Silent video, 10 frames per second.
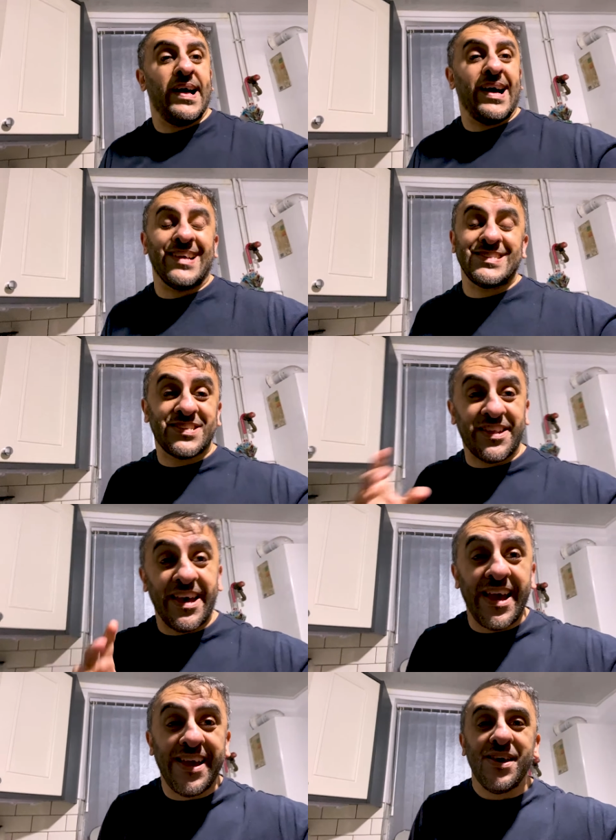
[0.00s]
And
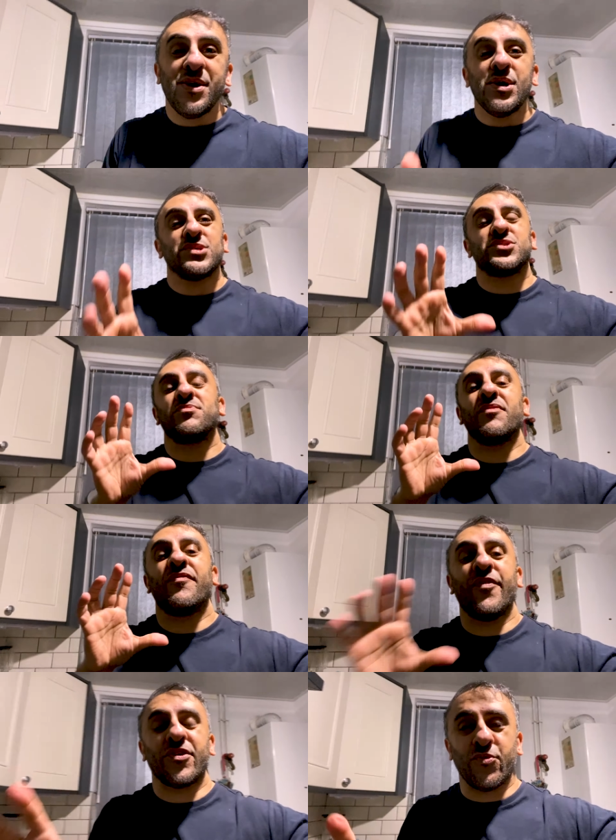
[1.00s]
today, something
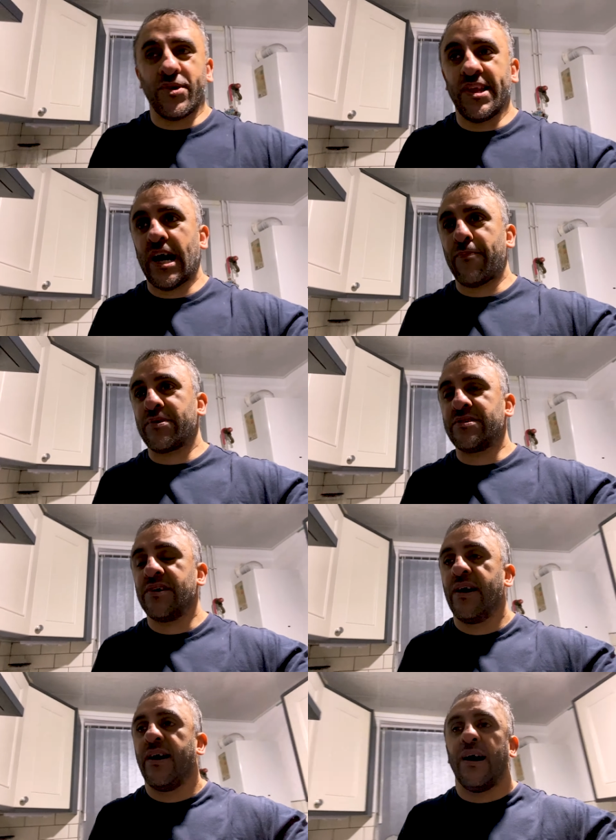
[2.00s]
funny really happened.
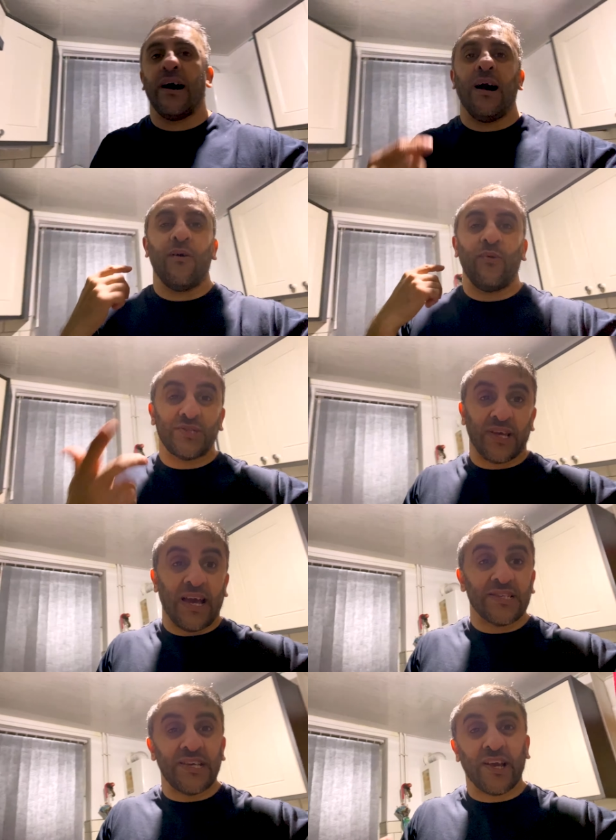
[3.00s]
I went to
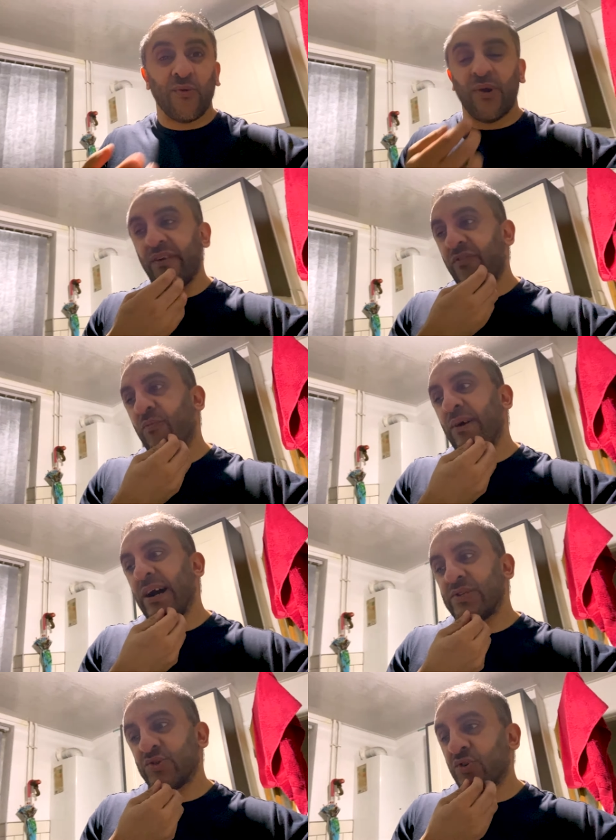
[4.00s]
get a takeaway for
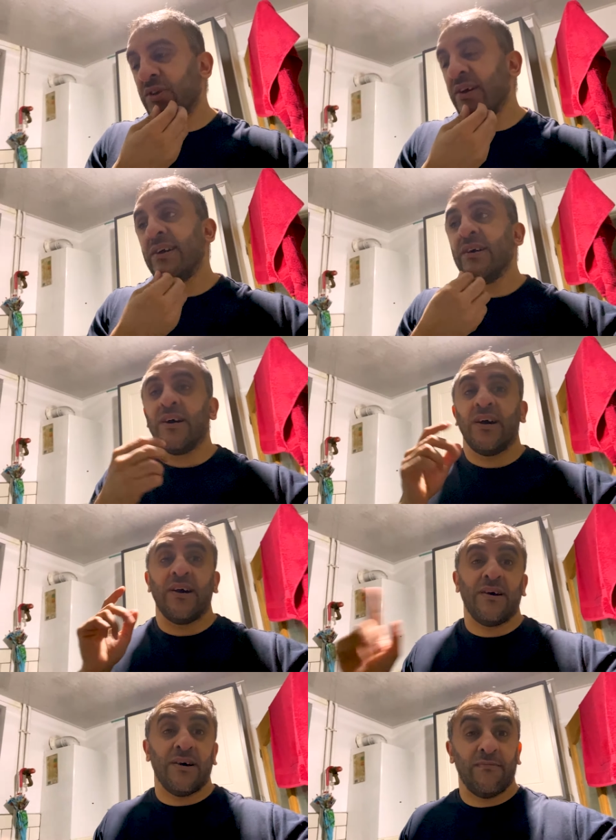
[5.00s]
my son
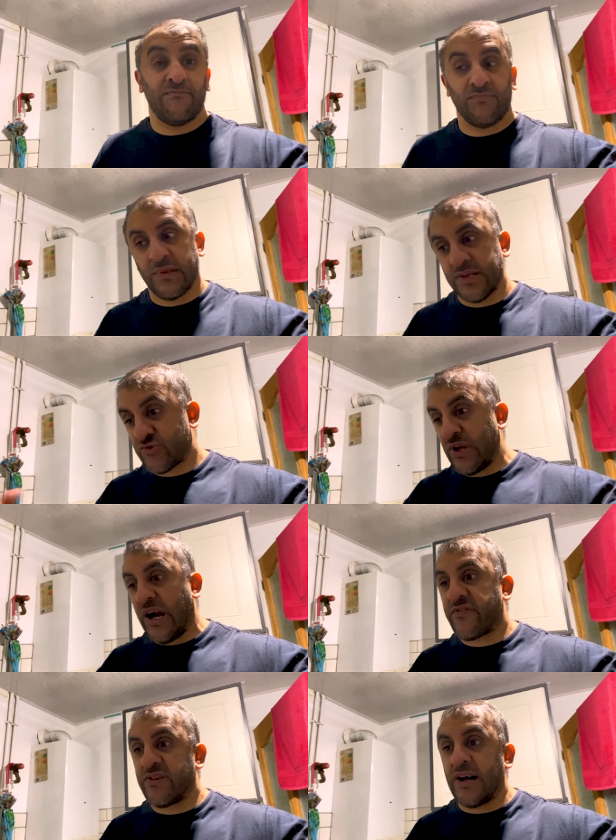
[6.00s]
um, straight
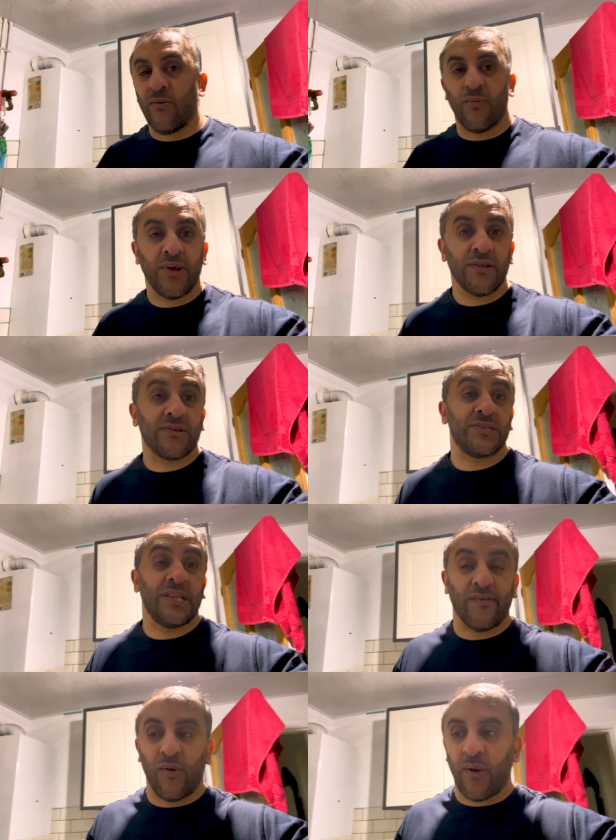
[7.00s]
after our meal because he
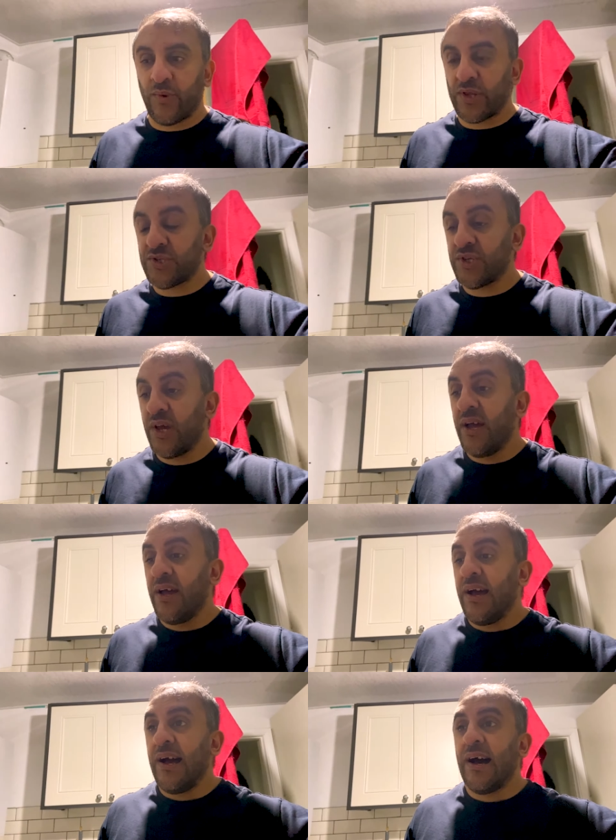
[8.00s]
never went with us.
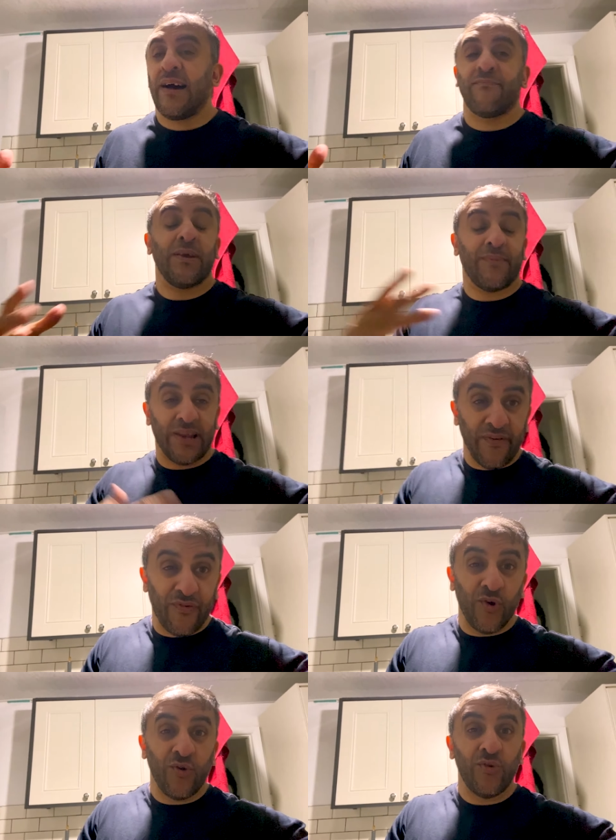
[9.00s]
And me and my
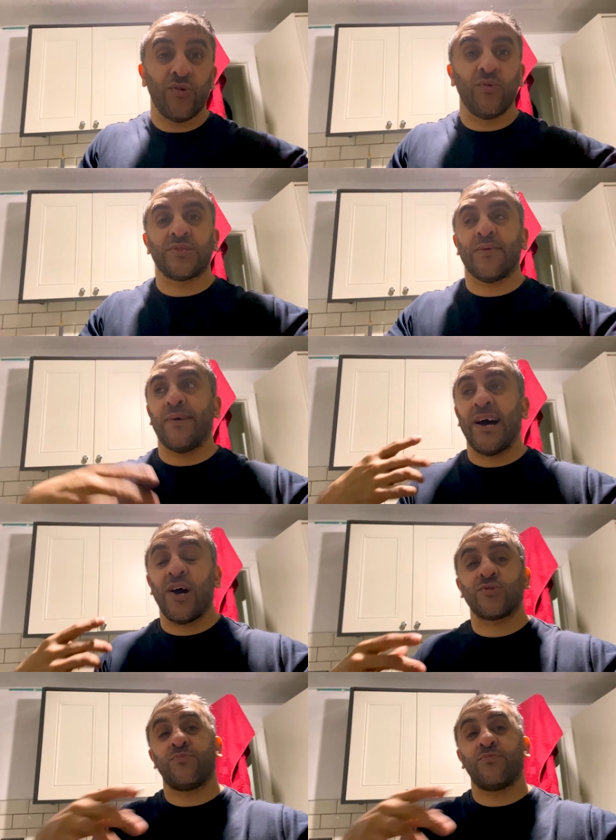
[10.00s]
nephew, who was at my house